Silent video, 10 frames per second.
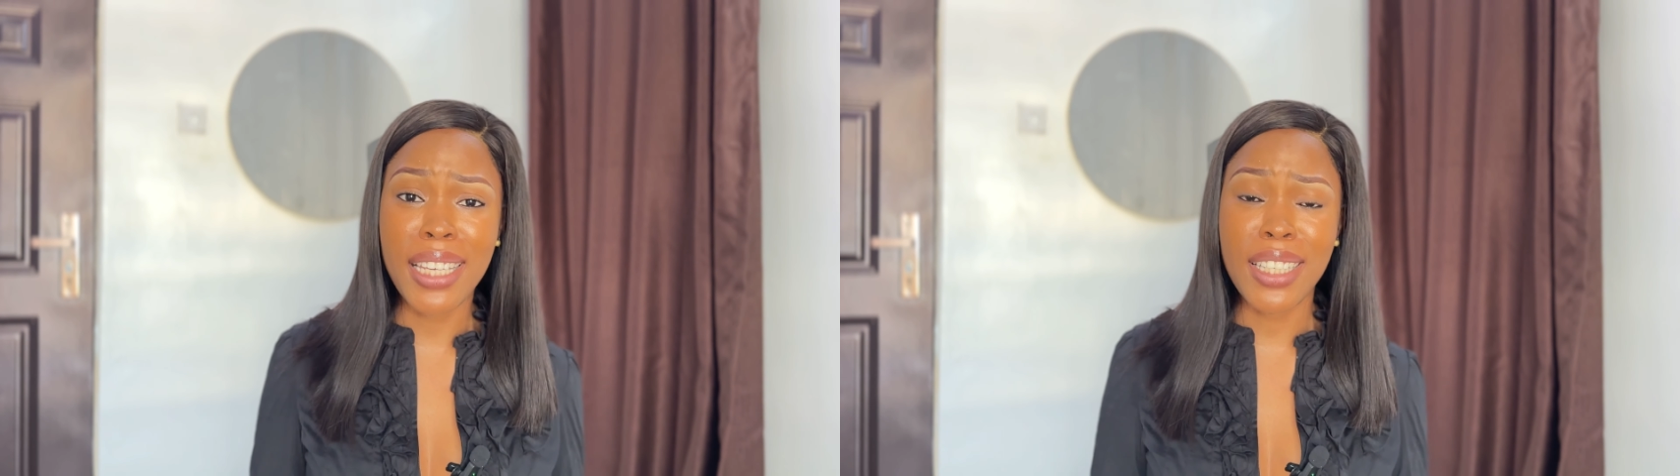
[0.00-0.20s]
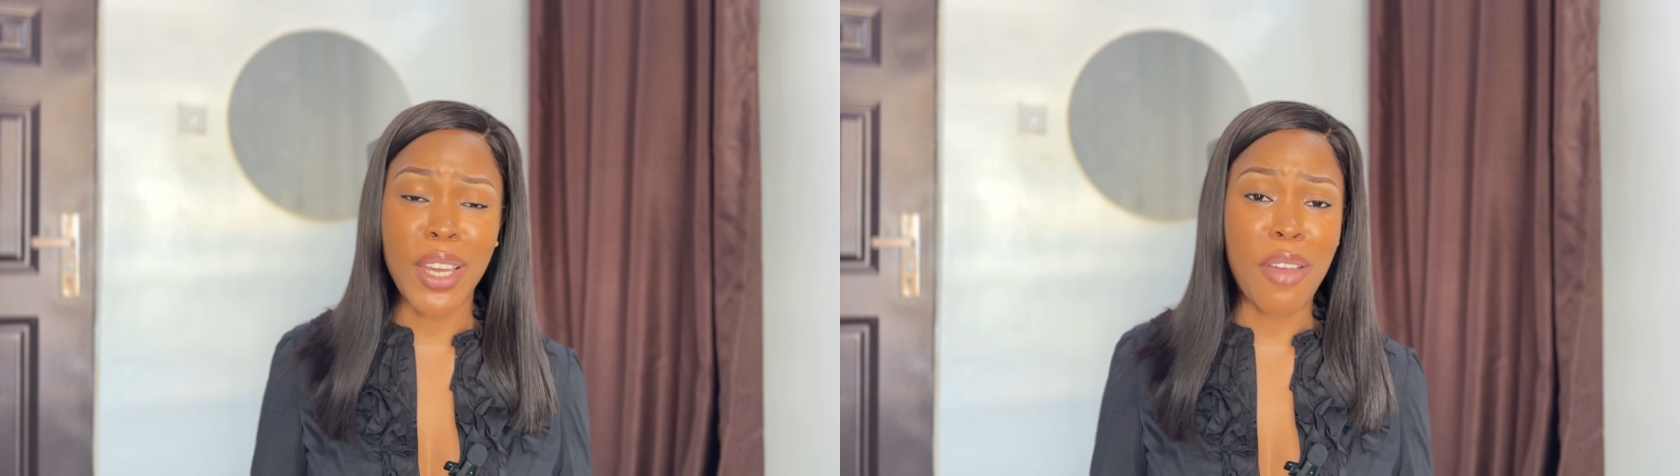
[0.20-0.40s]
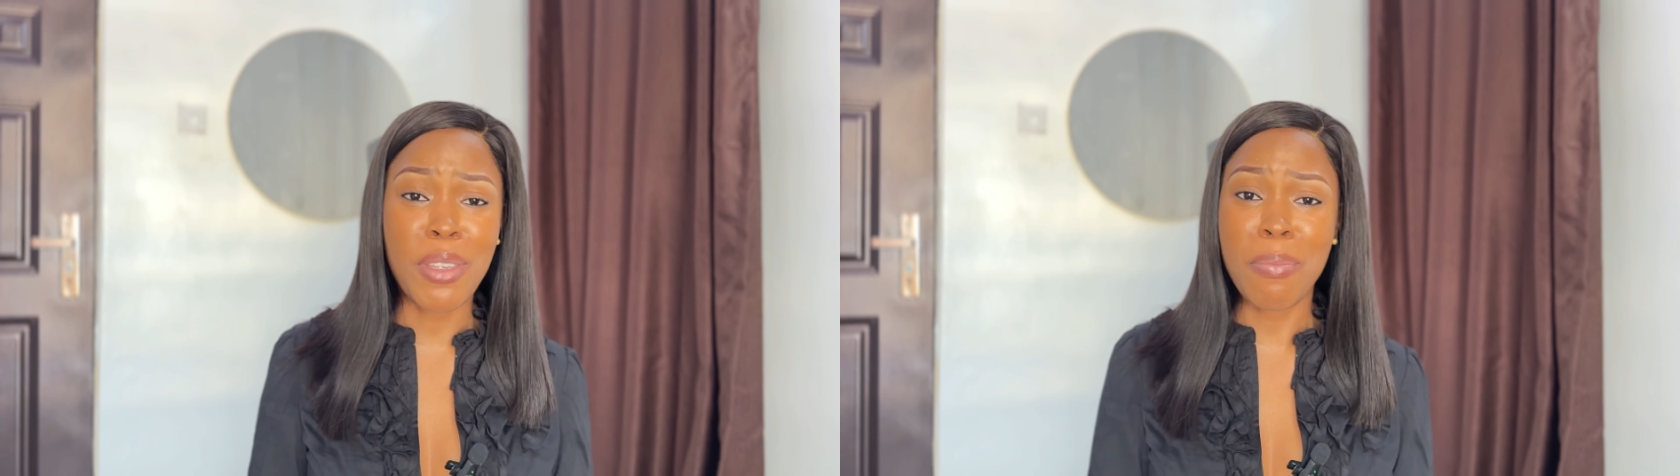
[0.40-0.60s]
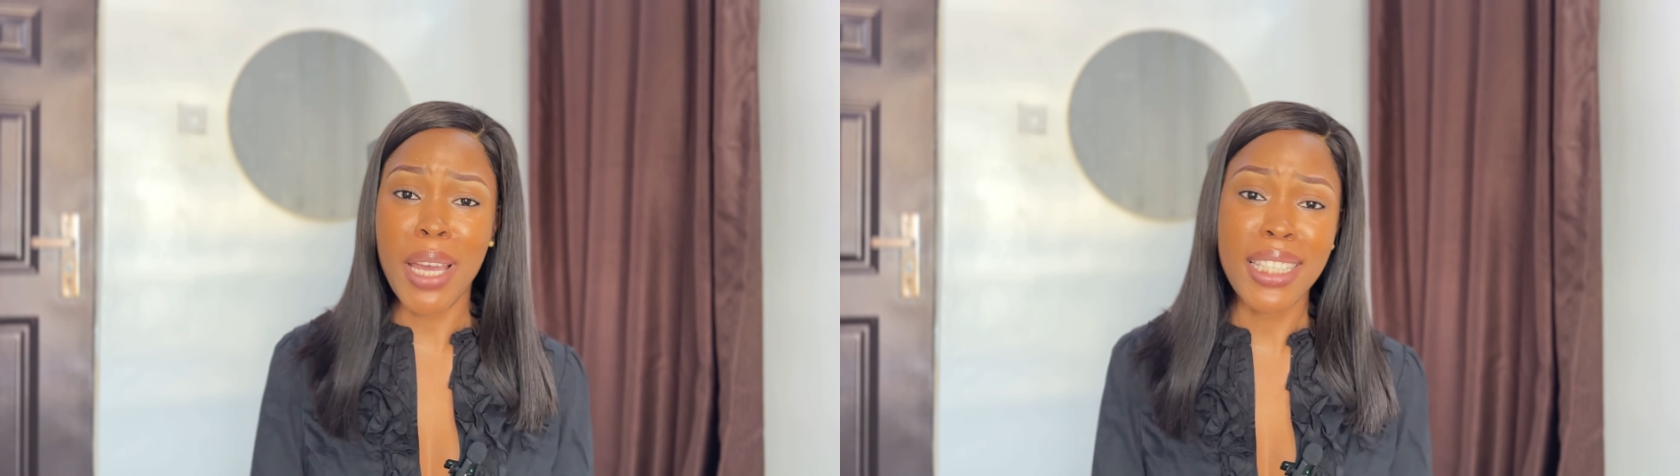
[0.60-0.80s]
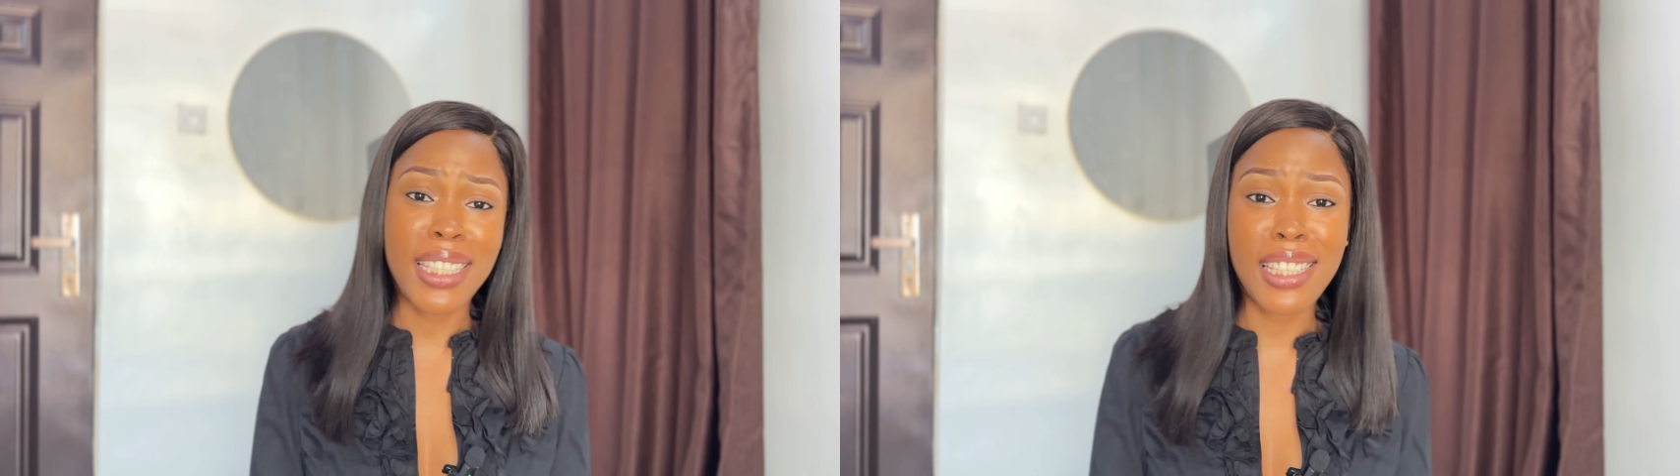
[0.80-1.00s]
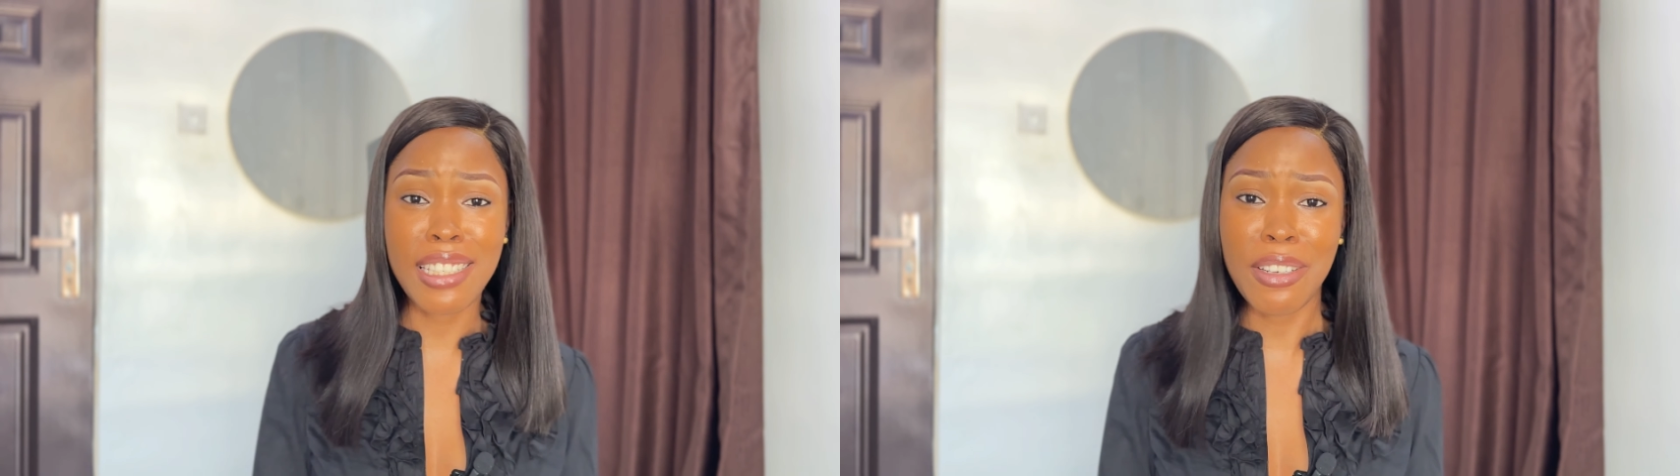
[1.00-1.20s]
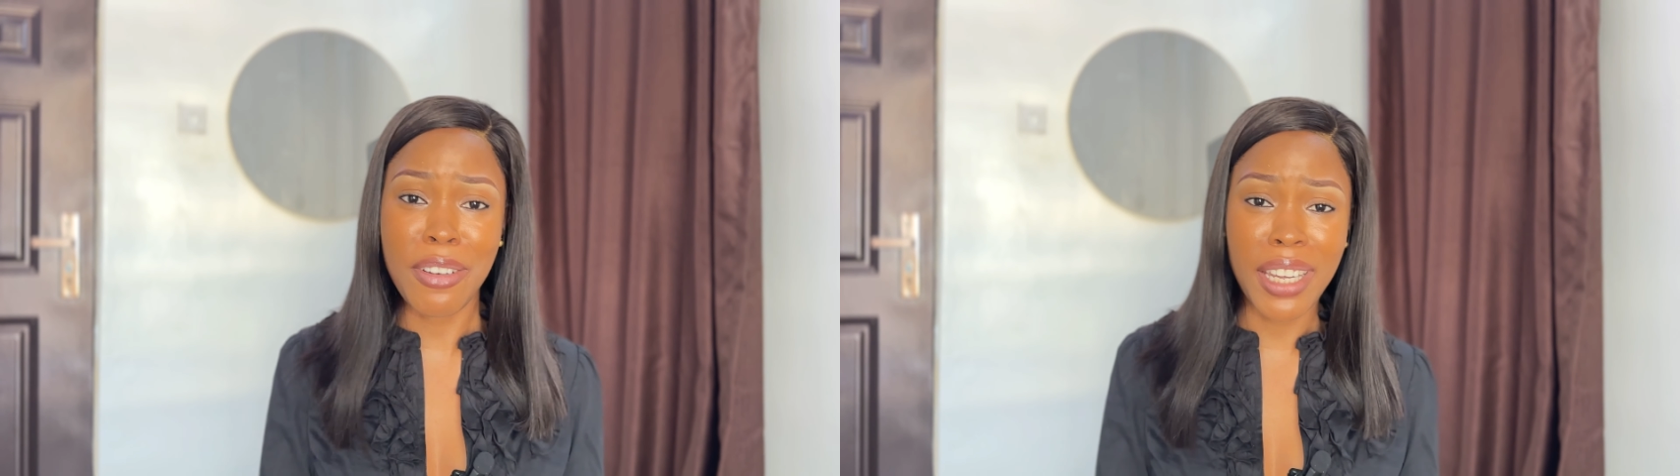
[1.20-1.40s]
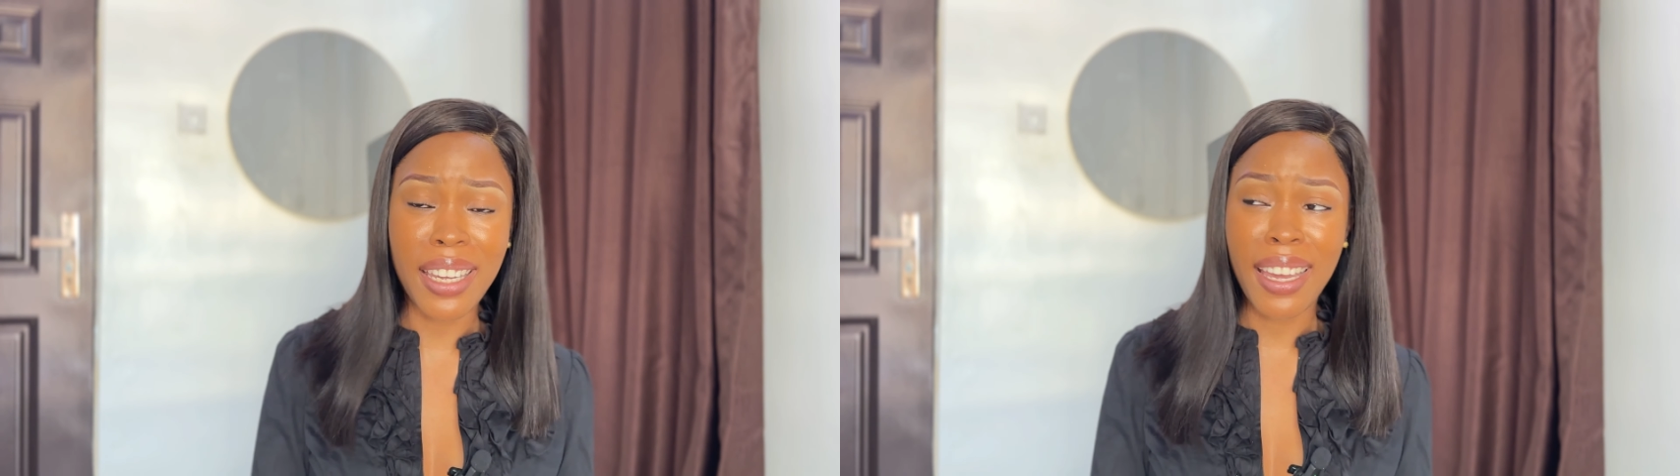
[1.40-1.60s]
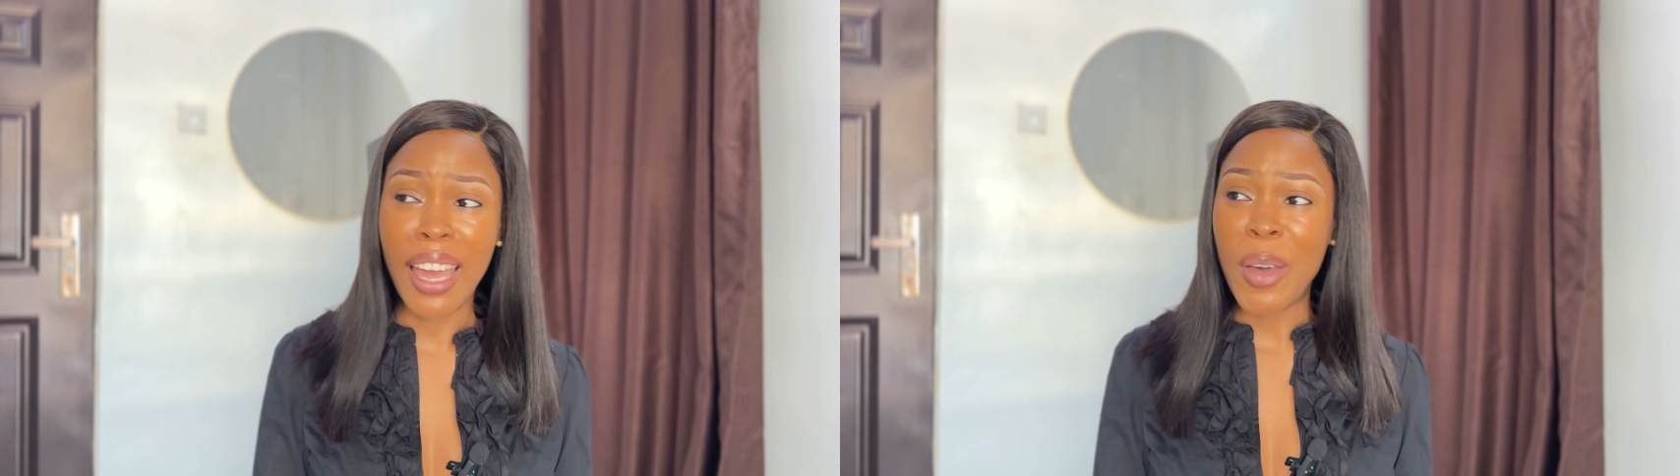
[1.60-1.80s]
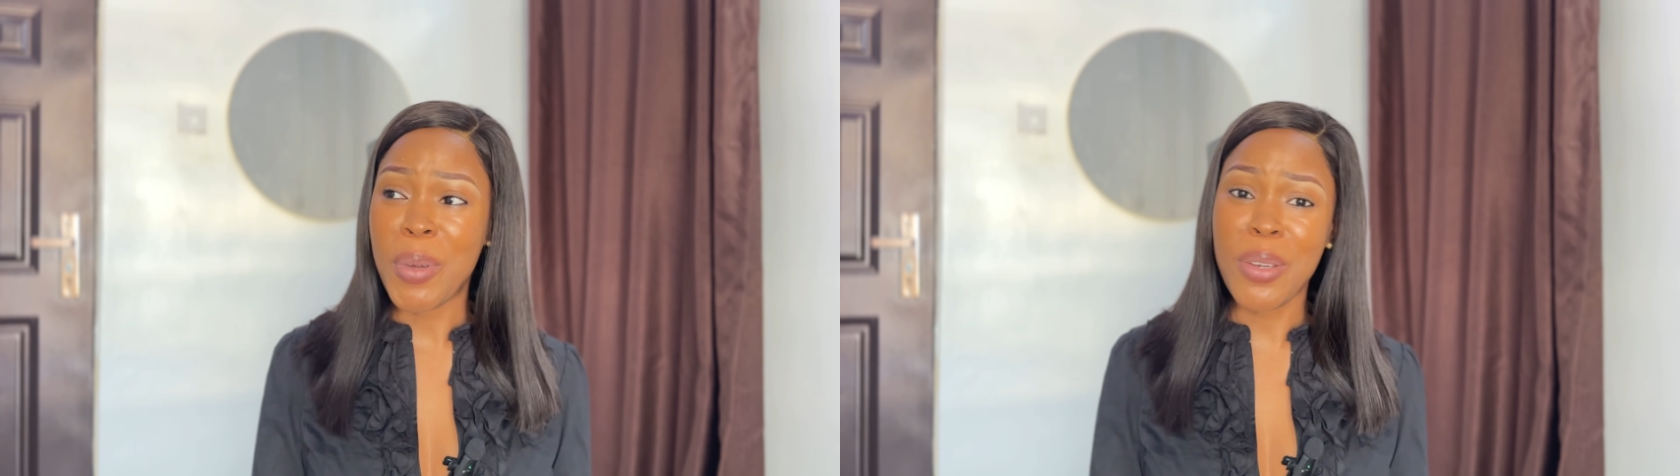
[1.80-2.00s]
you have a master's degree,
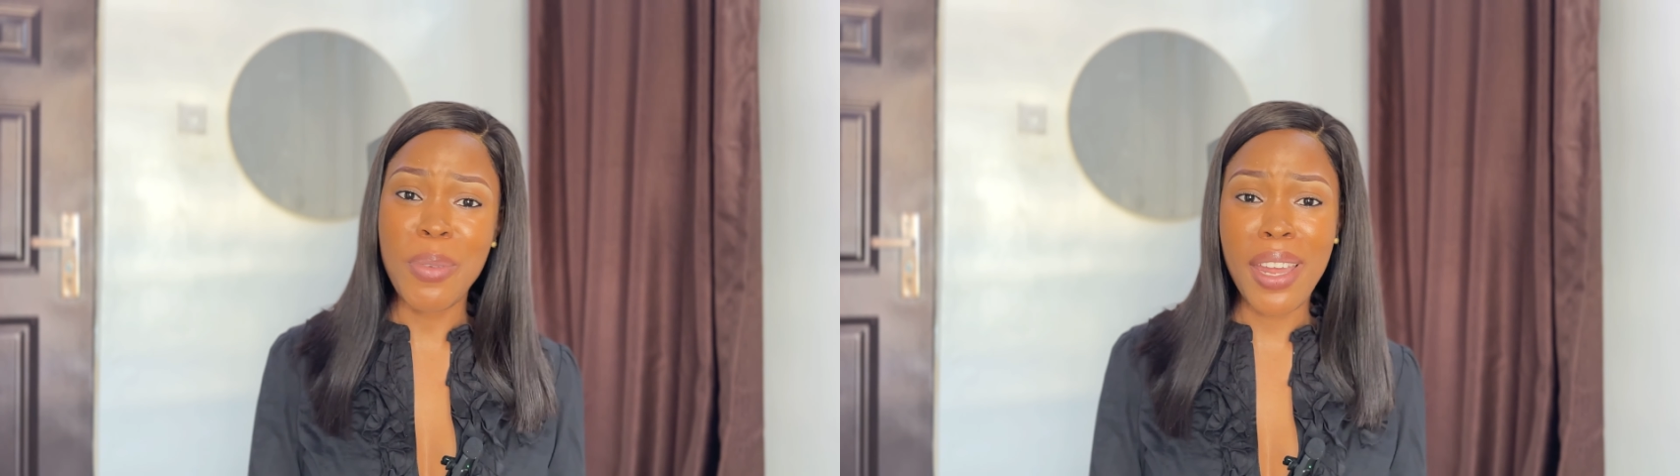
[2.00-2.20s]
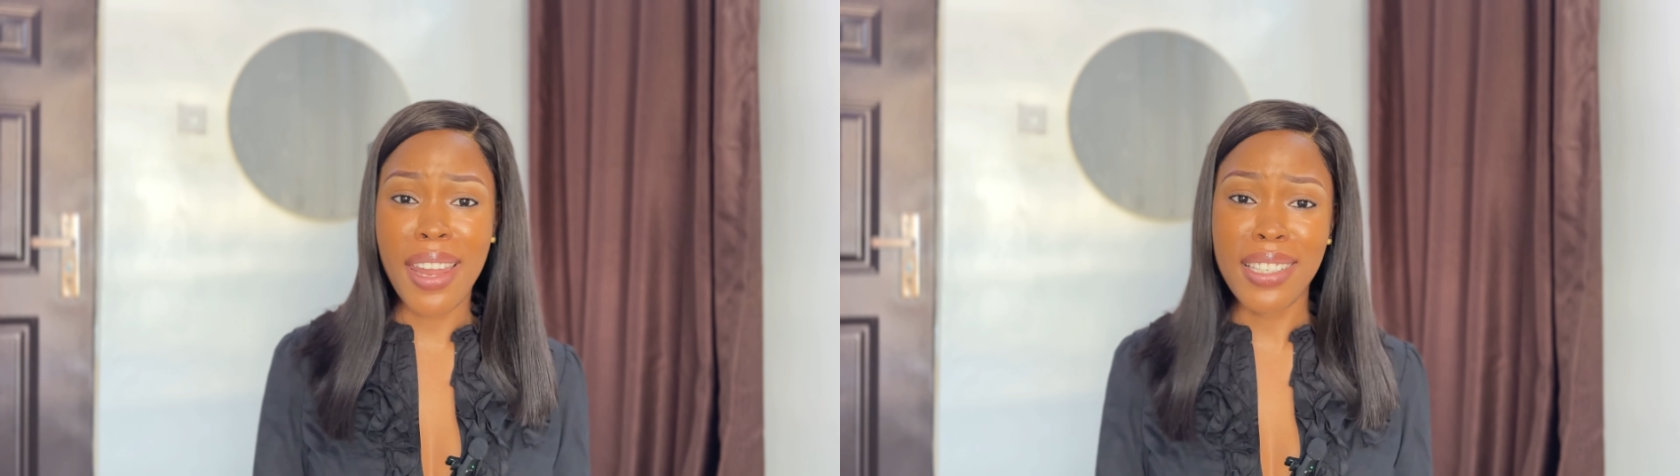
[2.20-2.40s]
when they realize that